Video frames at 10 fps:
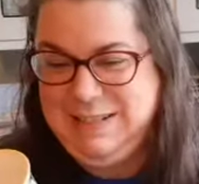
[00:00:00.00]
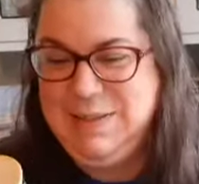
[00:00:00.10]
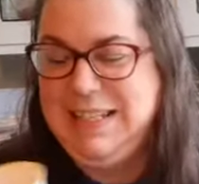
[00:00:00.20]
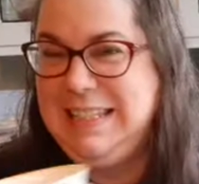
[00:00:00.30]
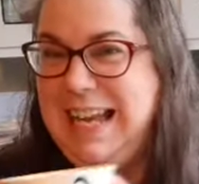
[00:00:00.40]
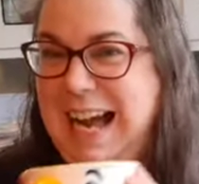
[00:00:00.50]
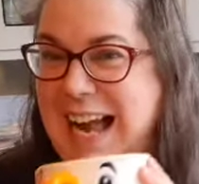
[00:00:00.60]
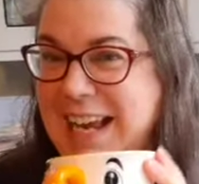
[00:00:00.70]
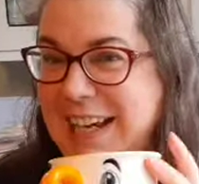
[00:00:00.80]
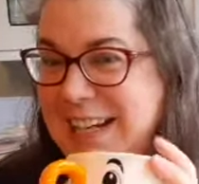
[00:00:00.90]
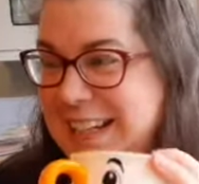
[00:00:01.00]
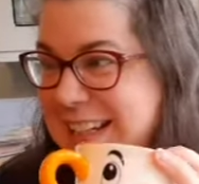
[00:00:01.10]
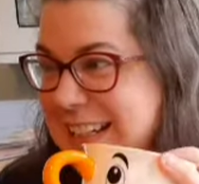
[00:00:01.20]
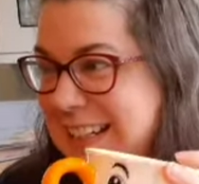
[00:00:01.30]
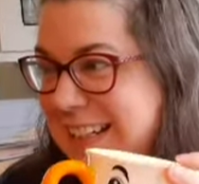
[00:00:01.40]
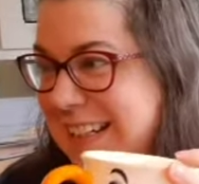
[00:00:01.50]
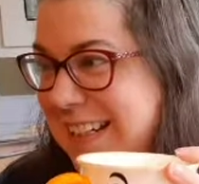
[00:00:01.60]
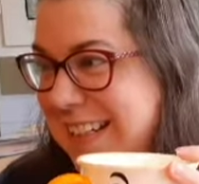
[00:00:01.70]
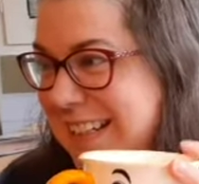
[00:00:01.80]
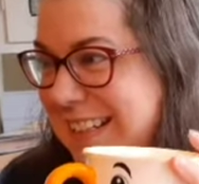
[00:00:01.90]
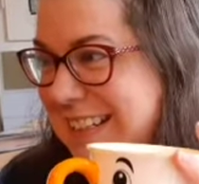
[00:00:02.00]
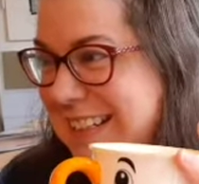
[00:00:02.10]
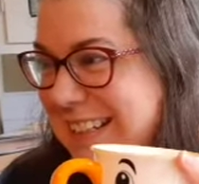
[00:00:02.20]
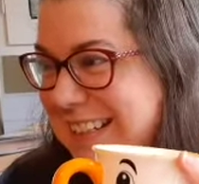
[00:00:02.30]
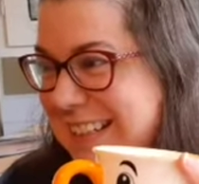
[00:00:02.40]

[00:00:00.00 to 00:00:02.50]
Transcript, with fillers: Who is that? Mickey Mouse.